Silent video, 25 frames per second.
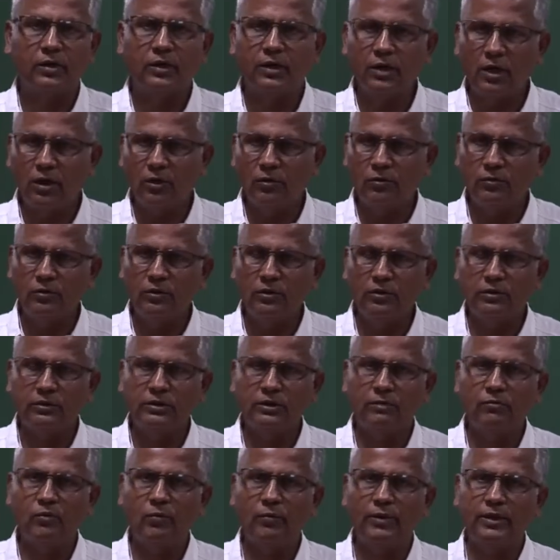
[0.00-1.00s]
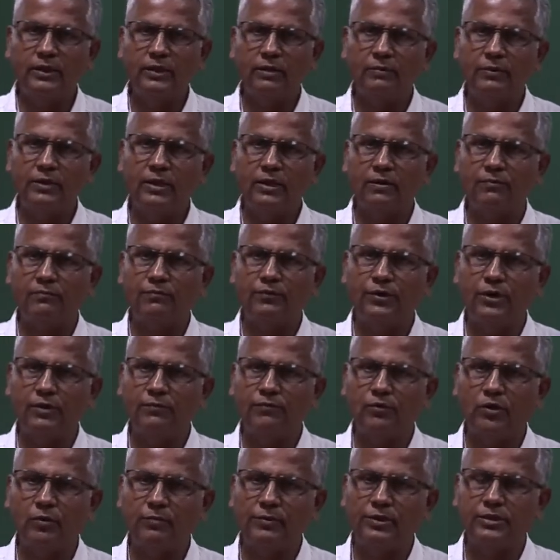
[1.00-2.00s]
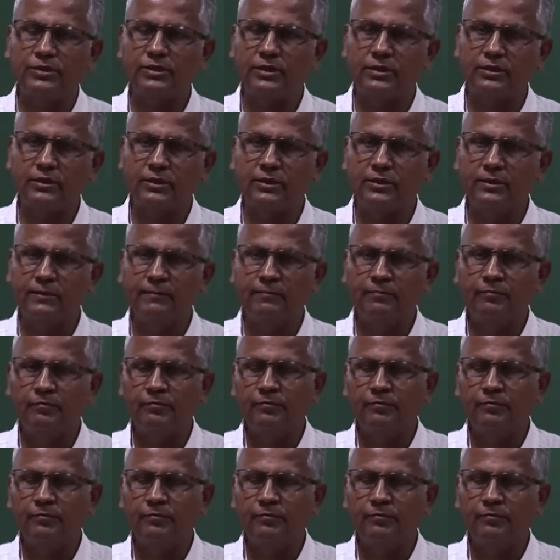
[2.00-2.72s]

Now, the moment they become free from each other,